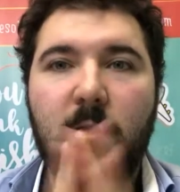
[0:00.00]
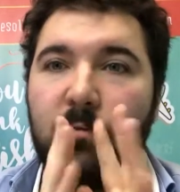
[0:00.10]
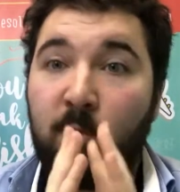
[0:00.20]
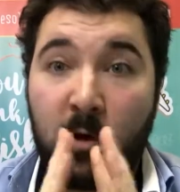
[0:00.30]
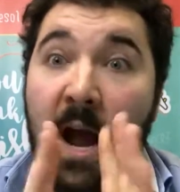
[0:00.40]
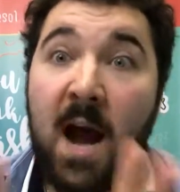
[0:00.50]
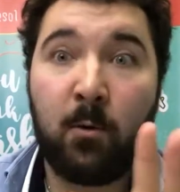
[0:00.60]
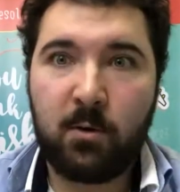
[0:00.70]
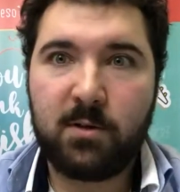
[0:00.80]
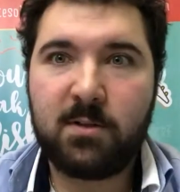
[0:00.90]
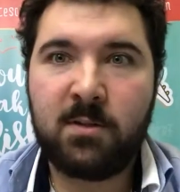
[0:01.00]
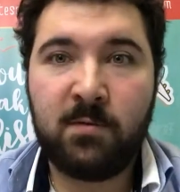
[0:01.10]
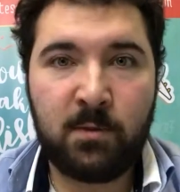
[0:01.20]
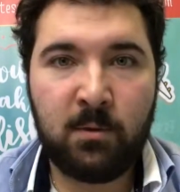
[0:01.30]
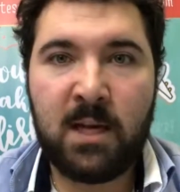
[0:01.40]
for hours
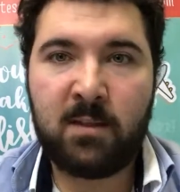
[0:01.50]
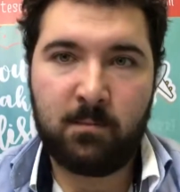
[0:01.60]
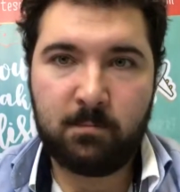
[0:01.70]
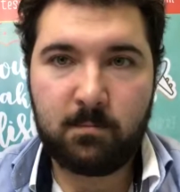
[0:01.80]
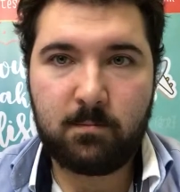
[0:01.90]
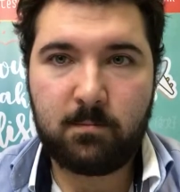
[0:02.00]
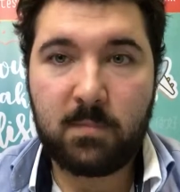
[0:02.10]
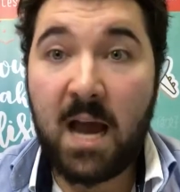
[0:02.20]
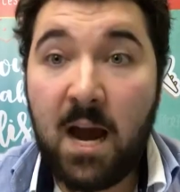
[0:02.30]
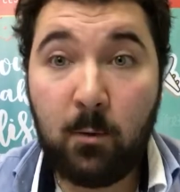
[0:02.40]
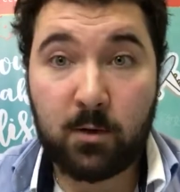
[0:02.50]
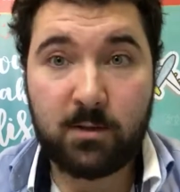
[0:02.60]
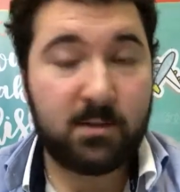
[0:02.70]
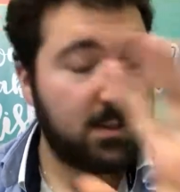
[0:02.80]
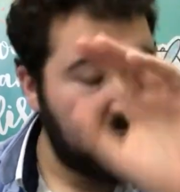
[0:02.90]
if you let them.
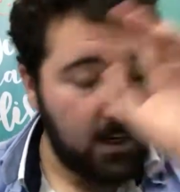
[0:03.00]
Hours.